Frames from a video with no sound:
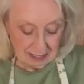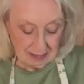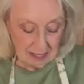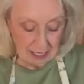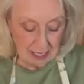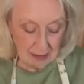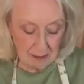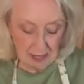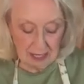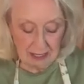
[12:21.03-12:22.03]
They had a
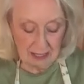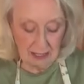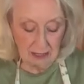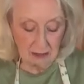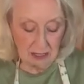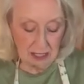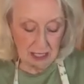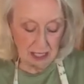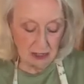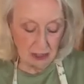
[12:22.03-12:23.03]
bake sale
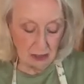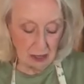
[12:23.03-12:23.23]
today too.